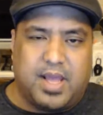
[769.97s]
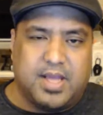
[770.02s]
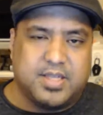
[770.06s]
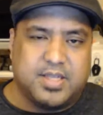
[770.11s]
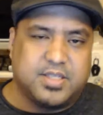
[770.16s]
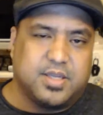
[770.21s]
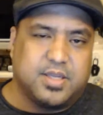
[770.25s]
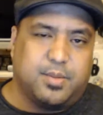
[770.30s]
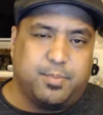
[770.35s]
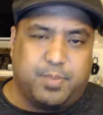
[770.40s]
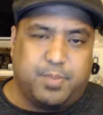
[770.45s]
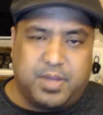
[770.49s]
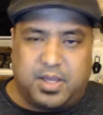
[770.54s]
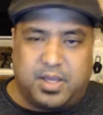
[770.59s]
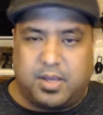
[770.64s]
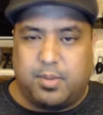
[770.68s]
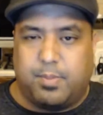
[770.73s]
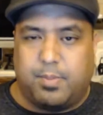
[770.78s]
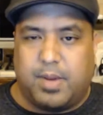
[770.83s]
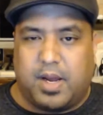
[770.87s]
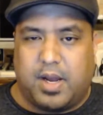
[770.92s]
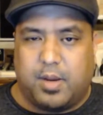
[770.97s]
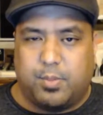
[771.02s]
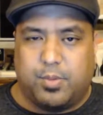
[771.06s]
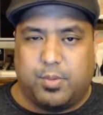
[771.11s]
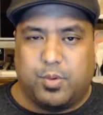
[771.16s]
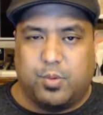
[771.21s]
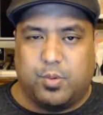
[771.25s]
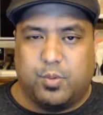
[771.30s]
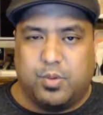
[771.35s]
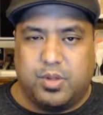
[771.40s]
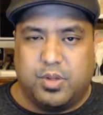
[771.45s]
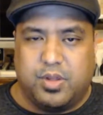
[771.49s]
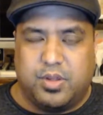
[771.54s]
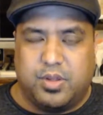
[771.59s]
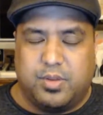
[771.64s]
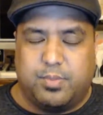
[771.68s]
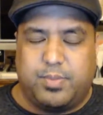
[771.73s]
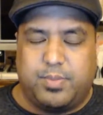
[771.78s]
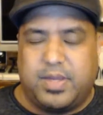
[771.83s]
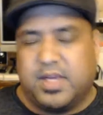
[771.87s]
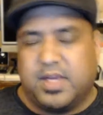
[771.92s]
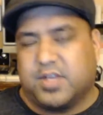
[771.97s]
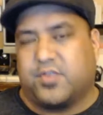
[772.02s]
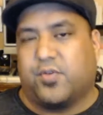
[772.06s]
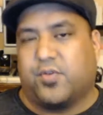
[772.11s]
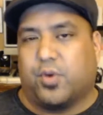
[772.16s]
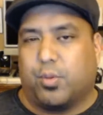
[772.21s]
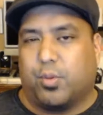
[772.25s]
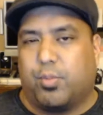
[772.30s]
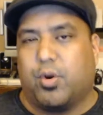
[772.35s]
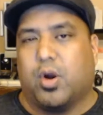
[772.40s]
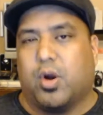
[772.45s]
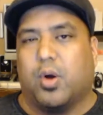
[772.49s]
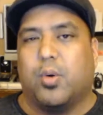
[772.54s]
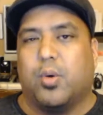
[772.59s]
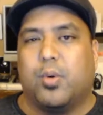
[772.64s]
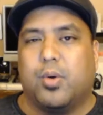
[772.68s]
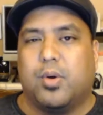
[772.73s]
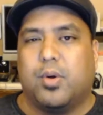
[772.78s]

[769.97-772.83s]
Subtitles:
ends up being compatible with the PS4 Pro.